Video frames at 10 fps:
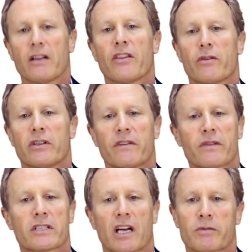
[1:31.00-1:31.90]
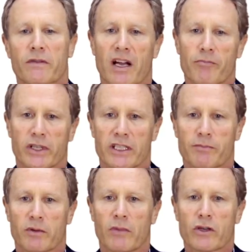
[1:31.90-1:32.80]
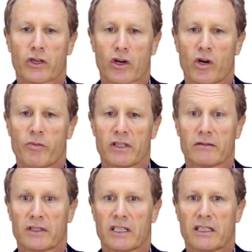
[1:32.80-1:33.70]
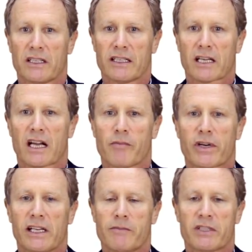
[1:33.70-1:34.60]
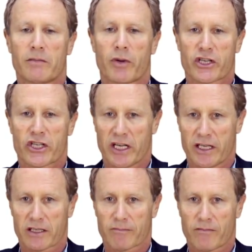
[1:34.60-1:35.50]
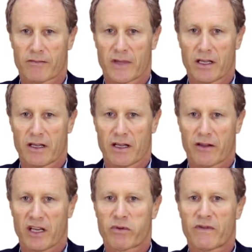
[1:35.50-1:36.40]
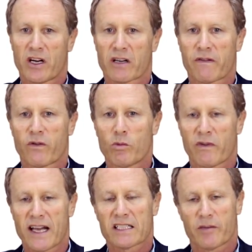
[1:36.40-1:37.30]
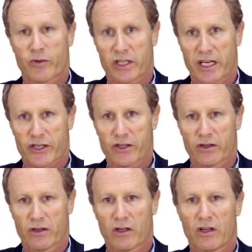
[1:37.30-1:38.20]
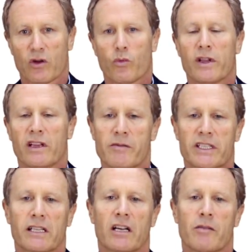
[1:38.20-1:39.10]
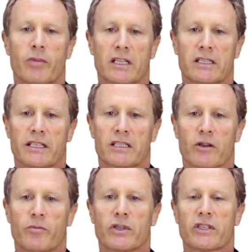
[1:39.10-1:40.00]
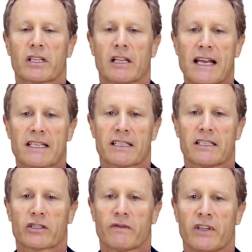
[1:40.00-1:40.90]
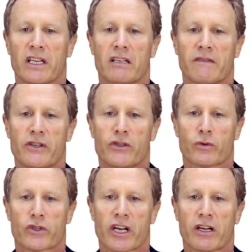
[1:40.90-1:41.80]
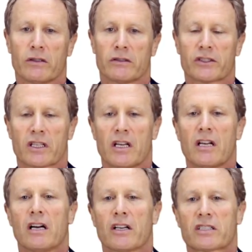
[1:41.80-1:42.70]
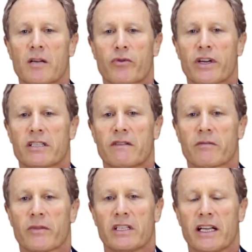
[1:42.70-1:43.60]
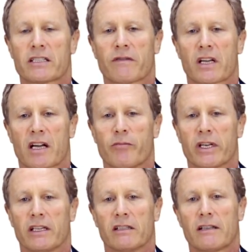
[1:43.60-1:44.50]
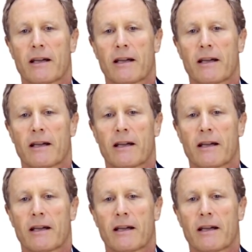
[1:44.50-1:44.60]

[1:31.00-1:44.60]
There are different types of companies, but most common is a company limited by shares. They provide a form of asset protection with limited liability, so the personal assets of the individual shareholders are separated from the debts of the company.